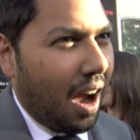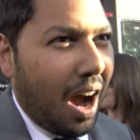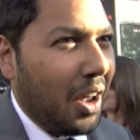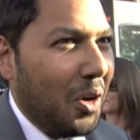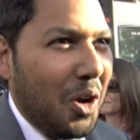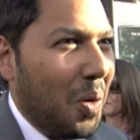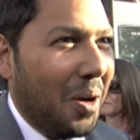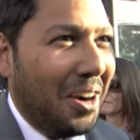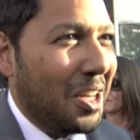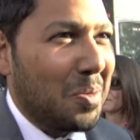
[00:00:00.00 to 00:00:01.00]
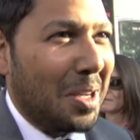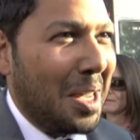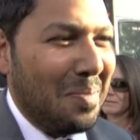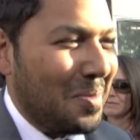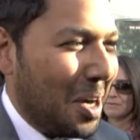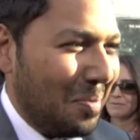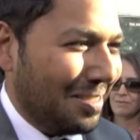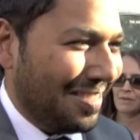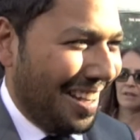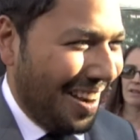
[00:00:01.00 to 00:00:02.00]
I don't know what it is, but keep them
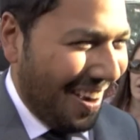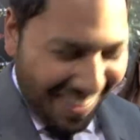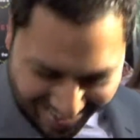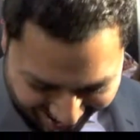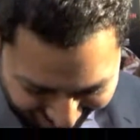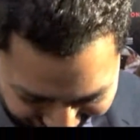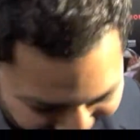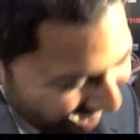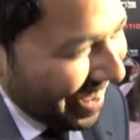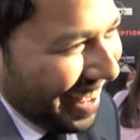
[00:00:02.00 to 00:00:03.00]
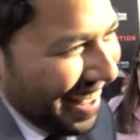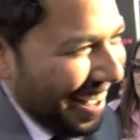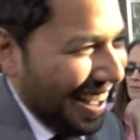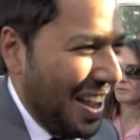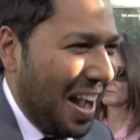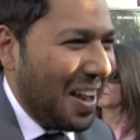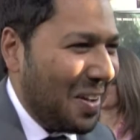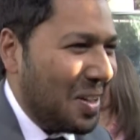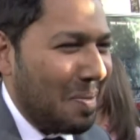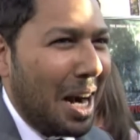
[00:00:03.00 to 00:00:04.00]
coming, you know? Exactly. I,
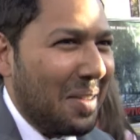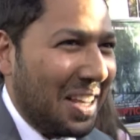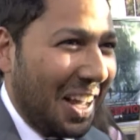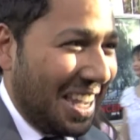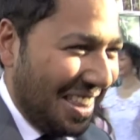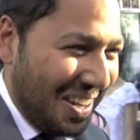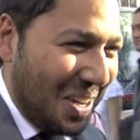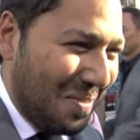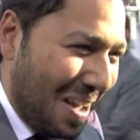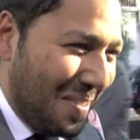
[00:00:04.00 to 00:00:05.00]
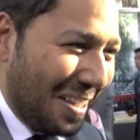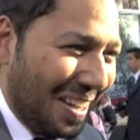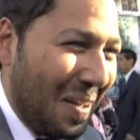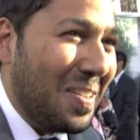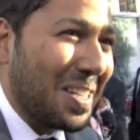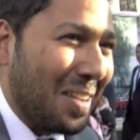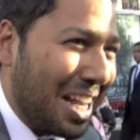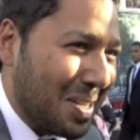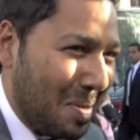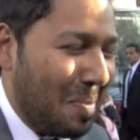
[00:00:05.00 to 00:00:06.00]
I, it's better to be lucky than good, maybe, and maybe
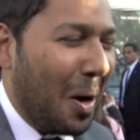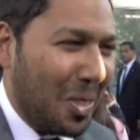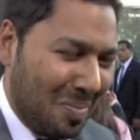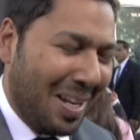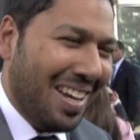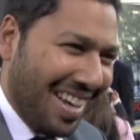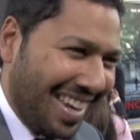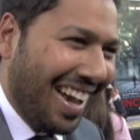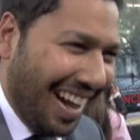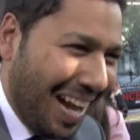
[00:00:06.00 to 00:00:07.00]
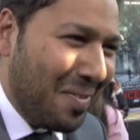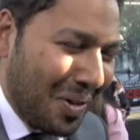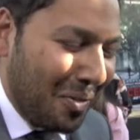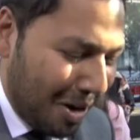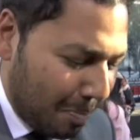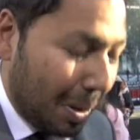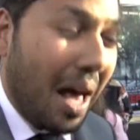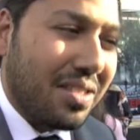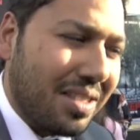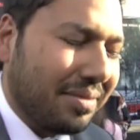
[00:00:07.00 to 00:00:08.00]
sometimes to be both, but yeah, I feel very
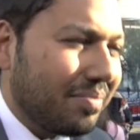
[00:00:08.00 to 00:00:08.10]
blessed.